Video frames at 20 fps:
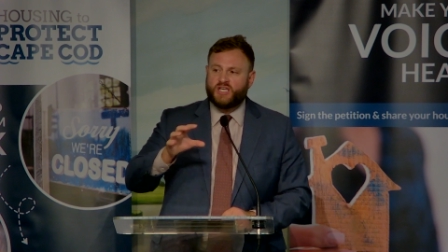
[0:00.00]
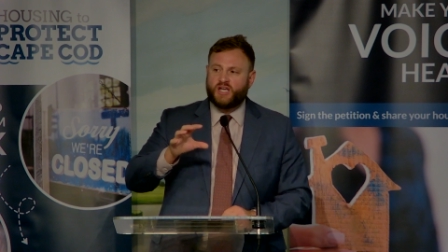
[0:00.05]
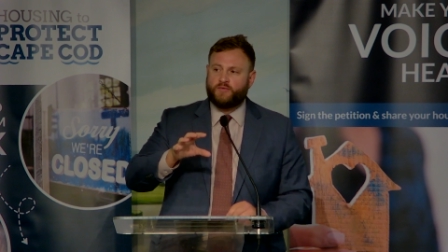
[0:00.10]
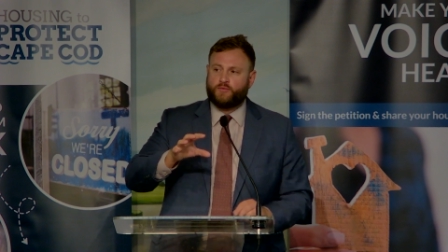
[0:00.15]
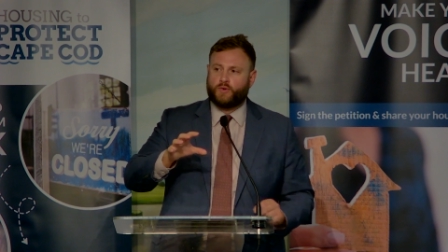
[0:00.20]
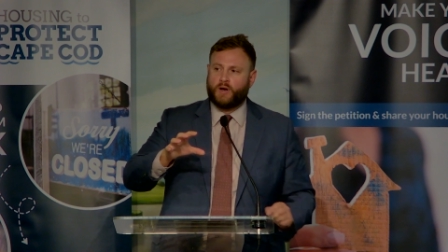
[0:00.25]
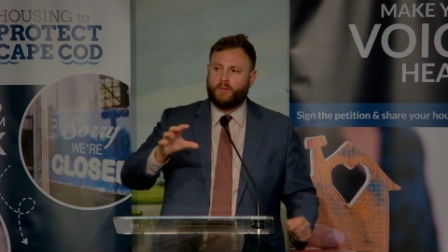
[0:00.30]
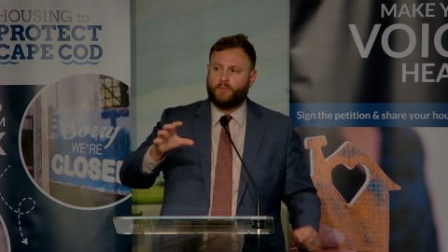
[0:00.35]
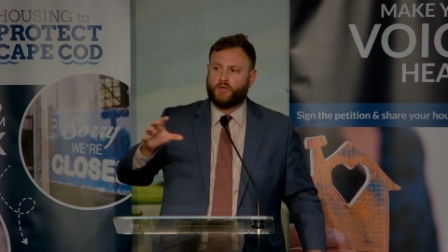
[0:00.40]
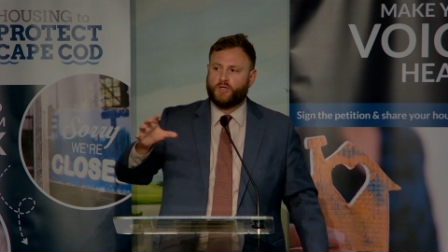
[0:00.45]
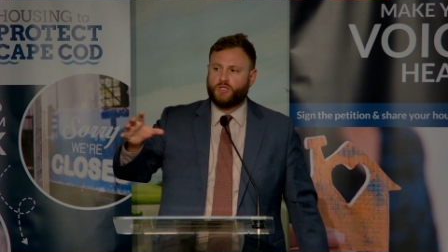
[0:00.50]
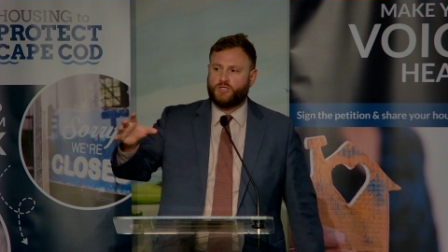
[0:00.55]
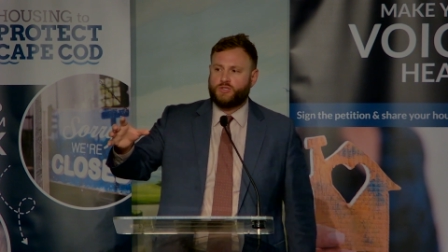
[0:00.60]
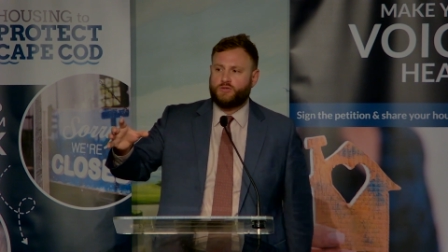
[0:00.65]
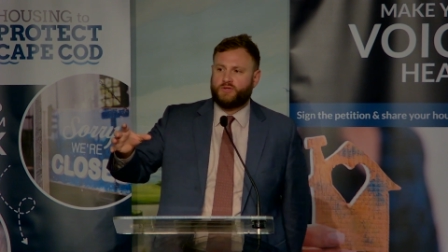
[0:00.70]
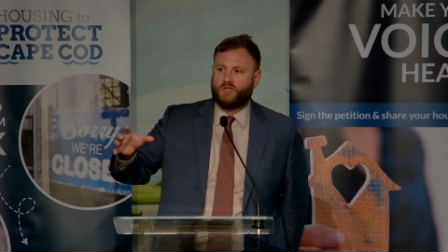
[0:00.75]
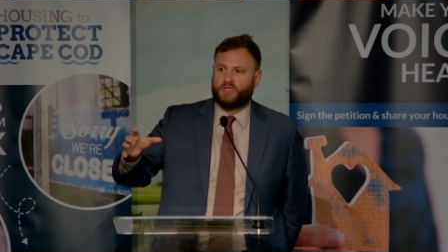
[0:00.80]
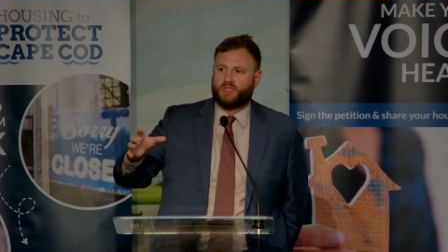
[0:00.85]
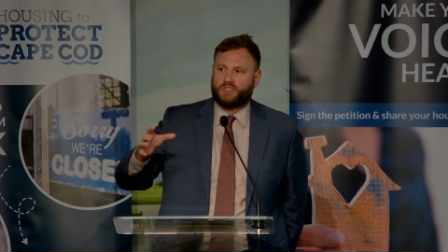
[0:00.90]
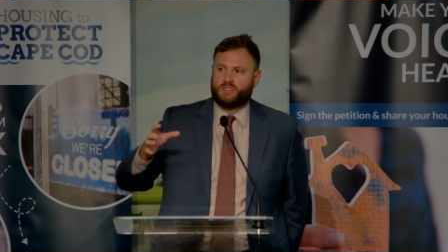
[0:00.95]
if we're able to do
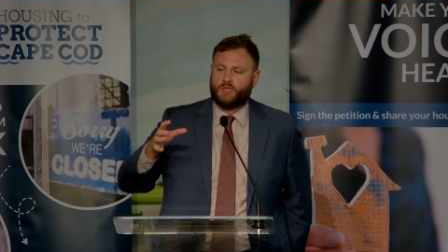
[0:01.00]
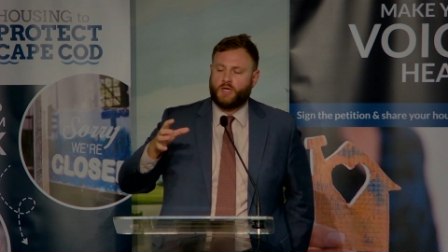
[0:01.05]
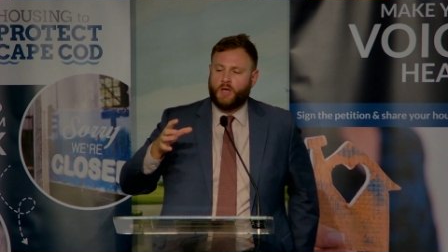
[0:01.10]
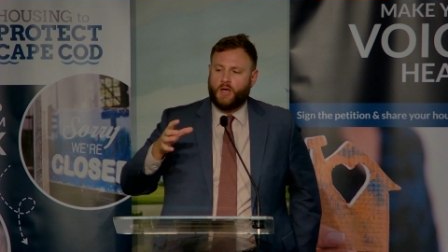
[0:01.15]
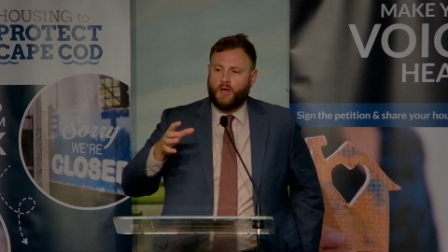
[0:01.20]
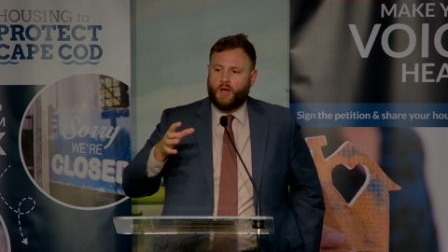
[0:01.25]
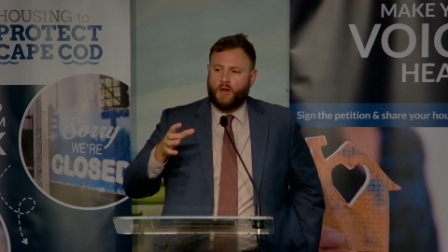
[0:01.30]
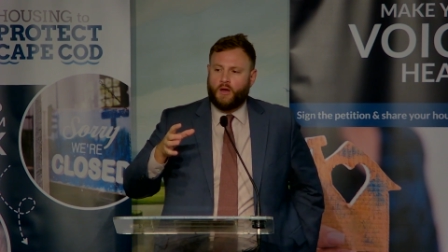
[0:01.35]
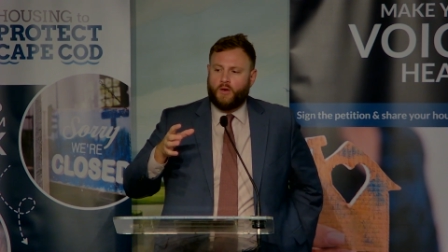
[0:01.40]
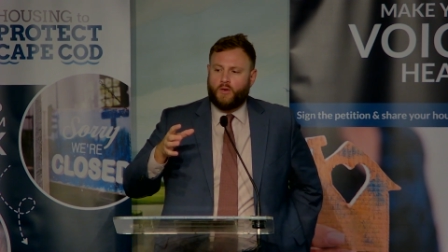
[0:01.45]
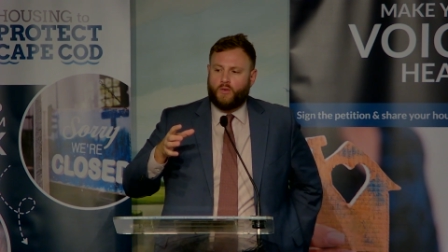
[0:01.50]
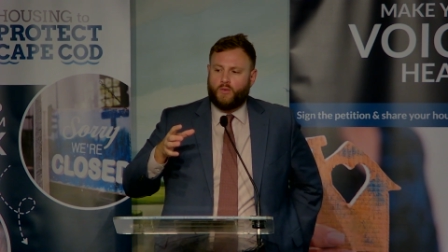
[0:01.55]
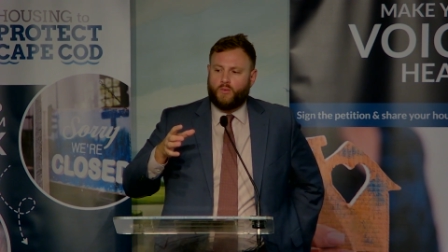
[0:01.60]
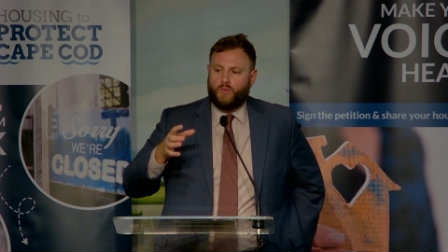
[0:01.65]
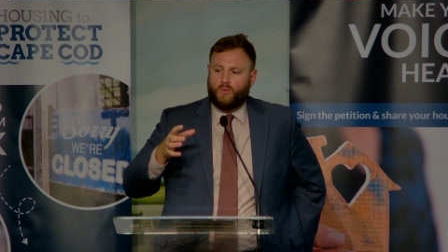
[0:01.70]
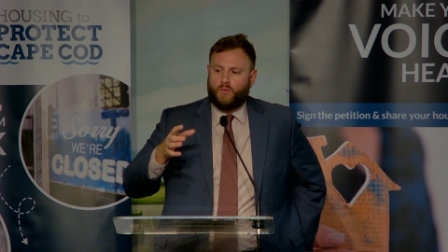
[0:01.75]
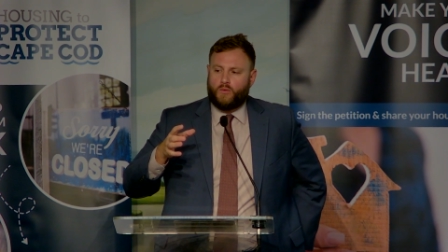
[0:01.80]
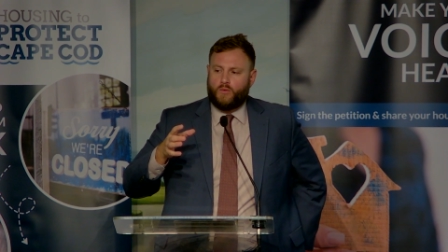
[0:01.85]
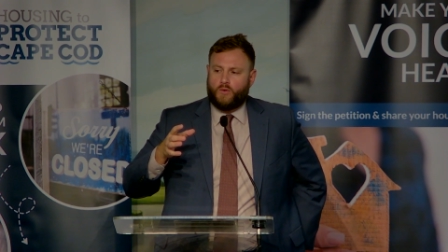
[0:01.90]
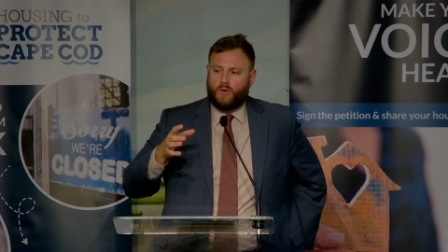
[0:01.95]
this,
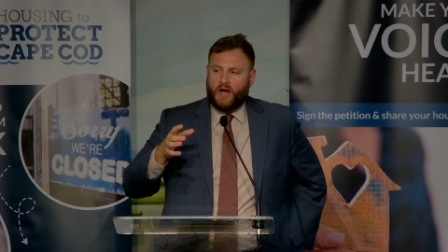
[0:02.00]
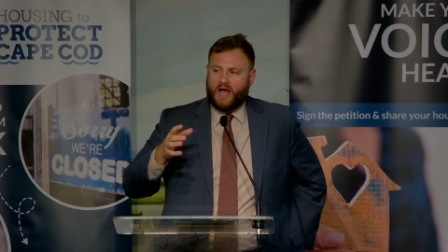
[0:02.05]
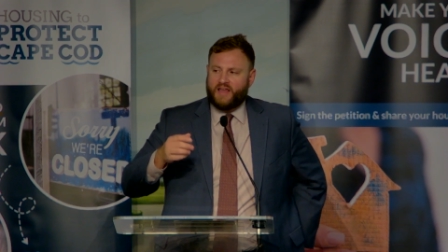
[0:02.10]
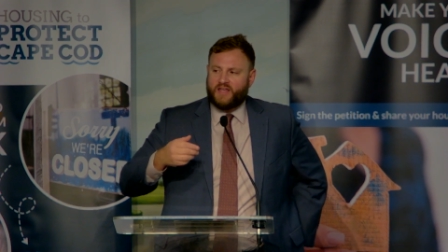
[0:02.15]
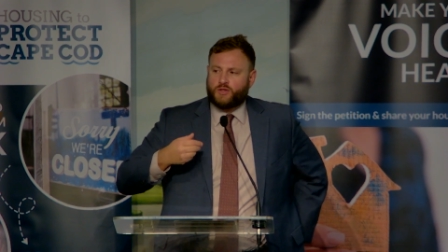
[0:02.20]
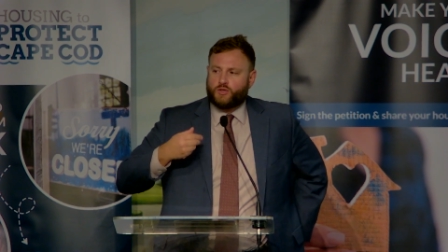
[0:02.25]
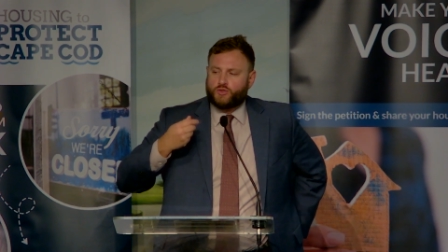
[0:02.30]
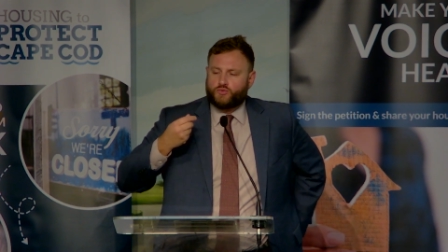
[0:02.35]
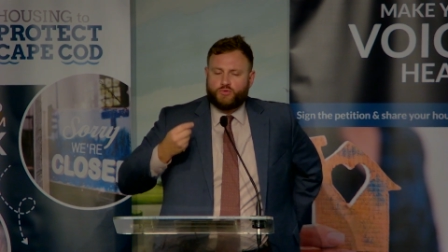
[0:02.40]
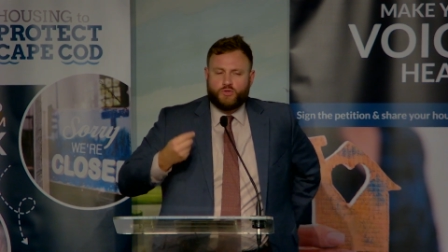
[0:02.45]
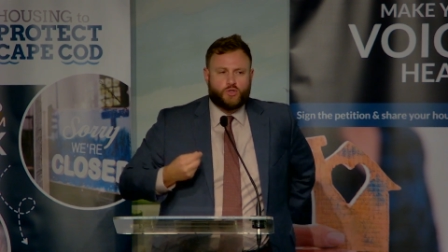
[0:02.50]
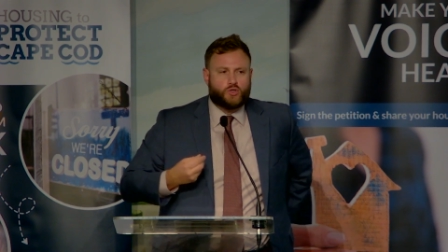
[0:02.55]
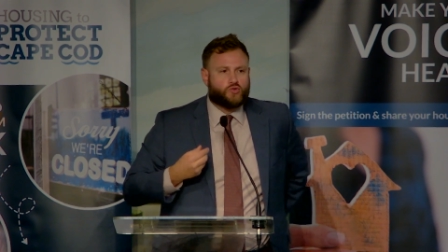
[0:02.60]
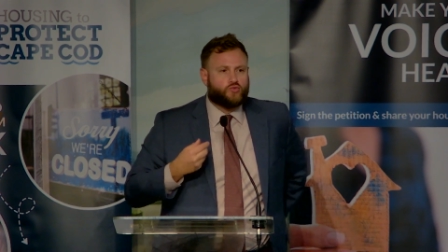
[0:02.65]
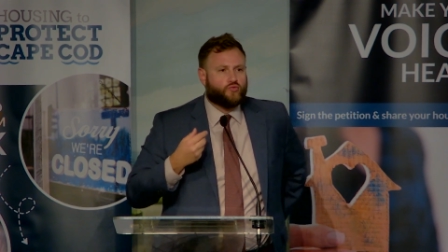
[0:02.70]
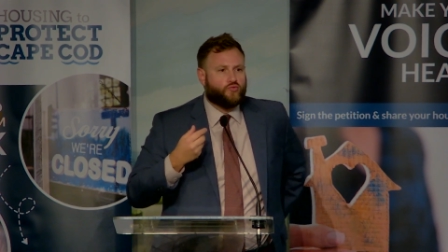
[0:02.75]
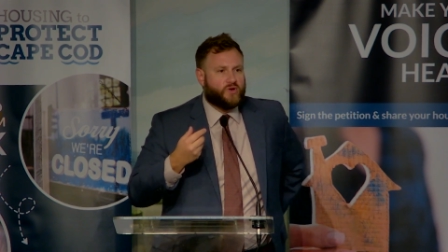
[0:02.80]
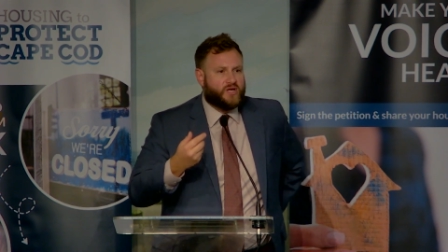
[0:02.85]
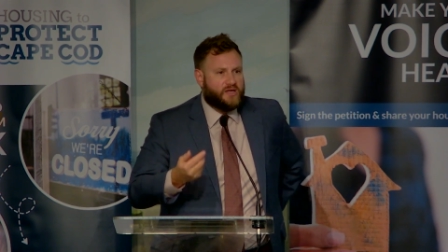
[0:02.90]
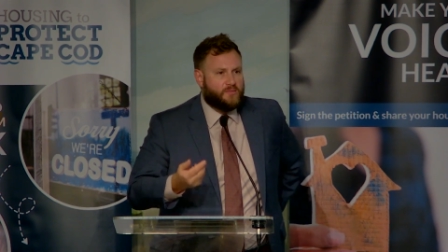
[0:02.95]
I think there's real
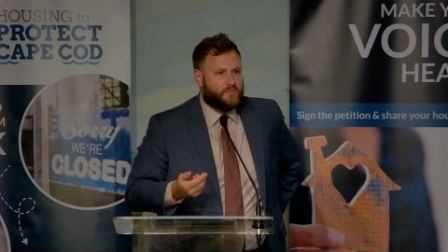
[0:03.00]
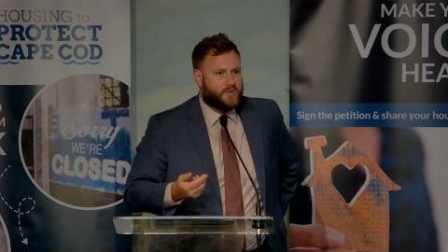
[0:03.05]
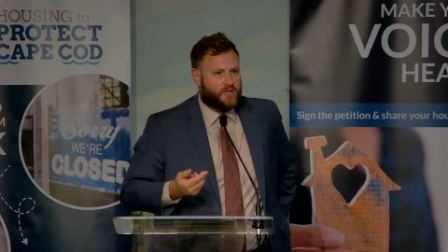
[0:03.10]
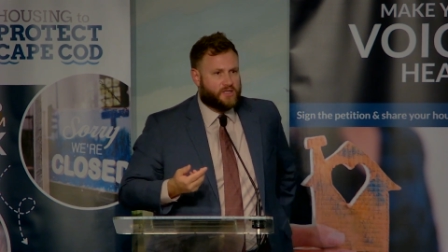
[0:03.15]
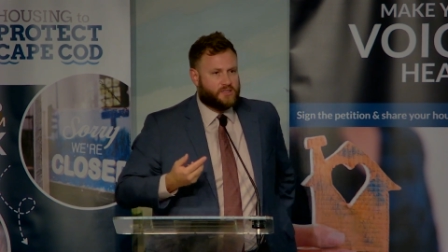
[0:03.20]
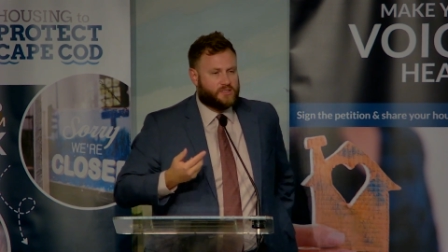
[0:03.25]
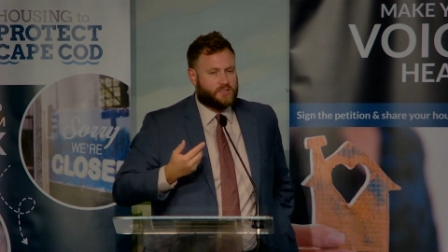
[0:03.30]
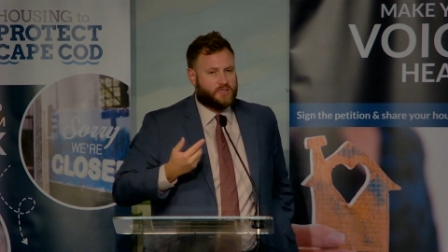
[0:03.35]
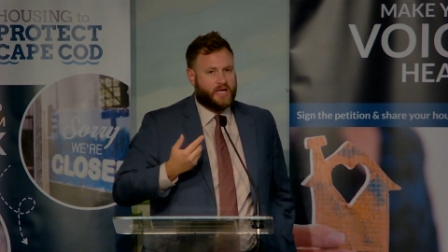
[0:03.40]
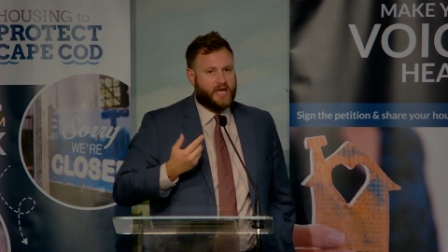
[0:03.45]
agreement